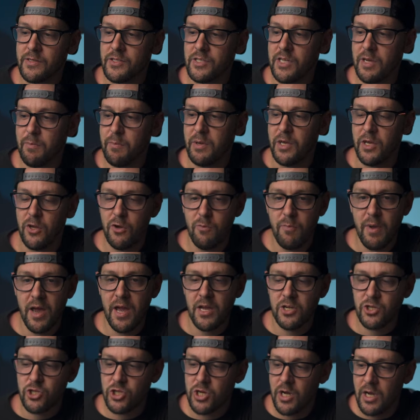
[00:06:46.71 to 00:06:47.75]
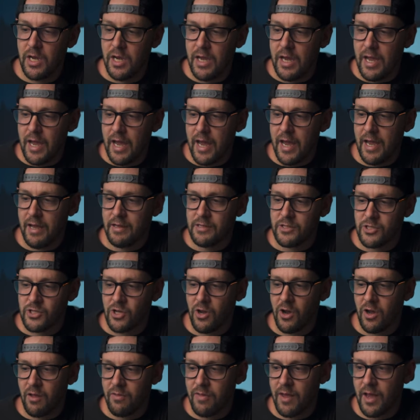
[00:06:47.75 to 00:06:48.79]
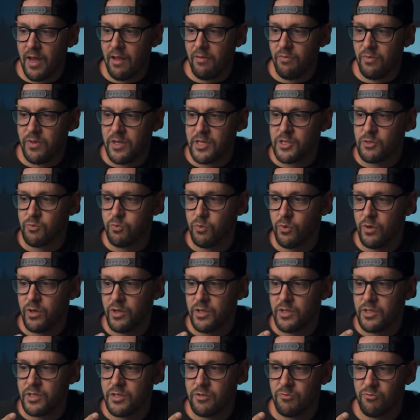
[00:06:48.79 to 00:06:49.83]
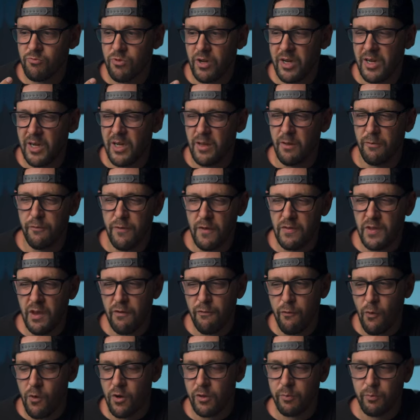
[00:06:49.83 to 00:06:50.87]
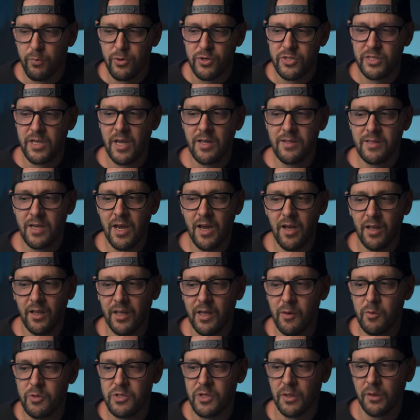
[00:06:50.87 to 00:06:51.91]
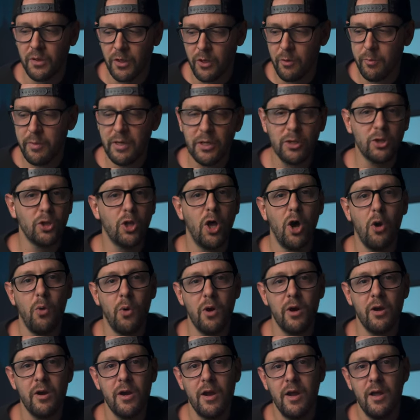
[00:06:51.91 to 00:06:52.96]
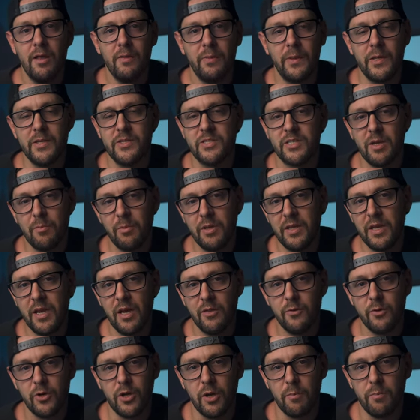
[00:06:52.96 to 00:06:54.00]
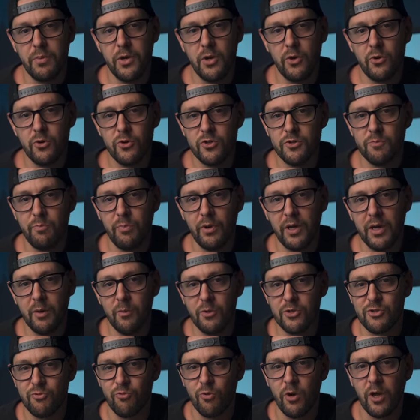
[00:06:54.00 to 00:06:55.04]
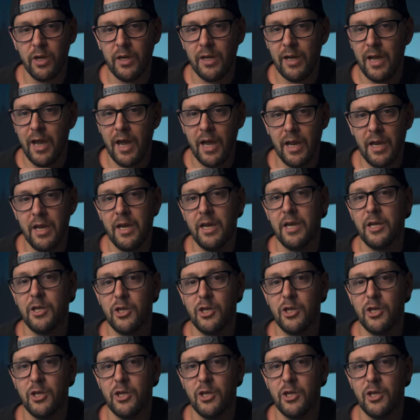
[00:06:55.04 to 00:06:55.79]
CPU bench and saw that this was running in the 54th percentile. It was a little bit lower than some of the other computers, but it was running at a